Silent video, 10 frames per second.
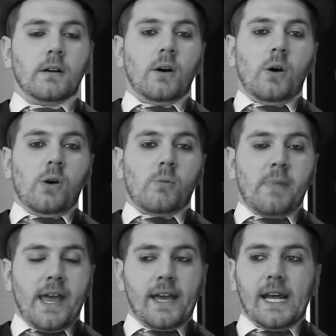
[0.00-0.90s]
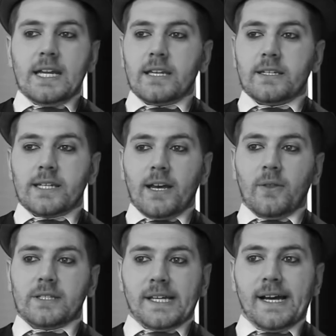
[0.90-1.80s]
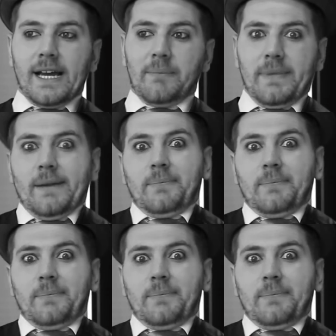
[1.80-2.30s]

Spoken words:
Oh man, I need to tell the time,